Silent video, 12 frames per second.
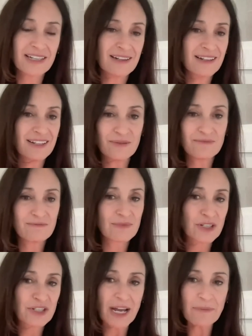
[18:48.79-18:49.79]
And, you know,
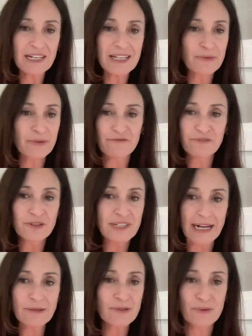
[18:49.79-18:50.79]
the Japanese were the first
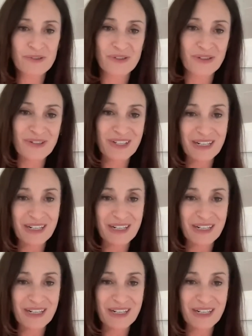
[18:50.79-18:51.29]
outsourcers.